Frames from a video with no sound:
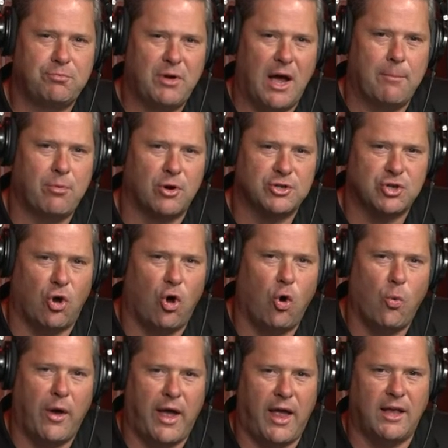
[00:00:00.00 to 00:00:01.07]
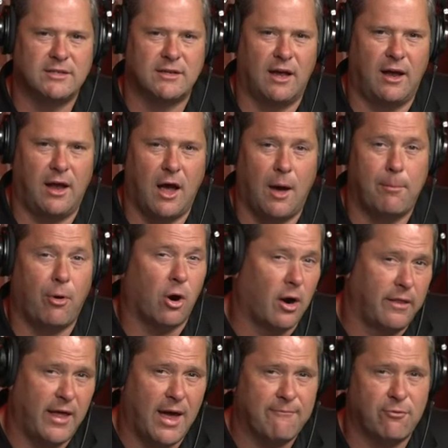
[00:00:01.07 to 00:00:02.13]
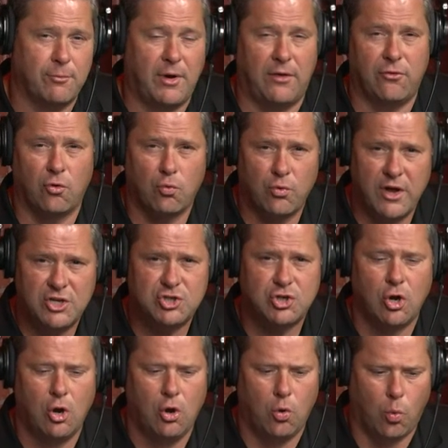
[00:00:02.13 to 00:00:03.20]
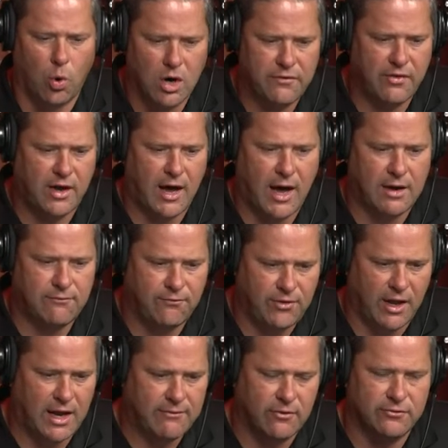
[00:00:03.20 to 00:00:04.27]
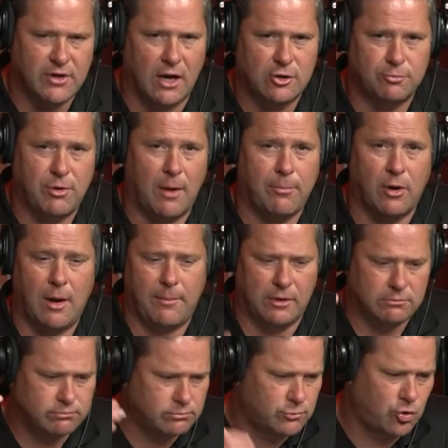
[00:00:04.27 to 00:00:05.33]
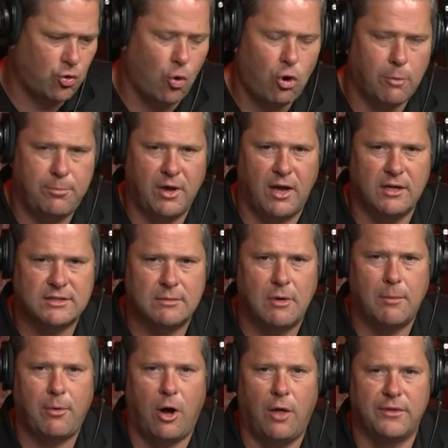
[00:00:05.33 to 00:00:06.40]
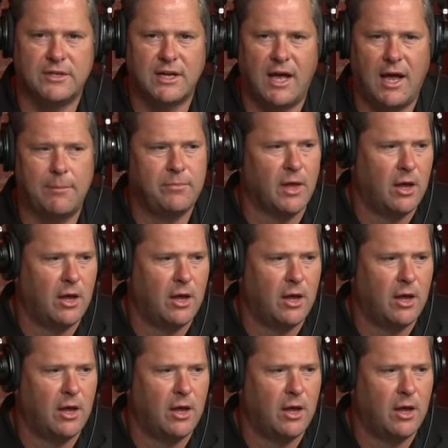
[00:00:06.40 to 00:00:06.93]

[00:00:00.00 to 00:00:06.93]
Pepper is always a uh, part of that for me. The rich, one of a kind flavor of Dr. Pepper. I'm a Kroger picking some up all the time.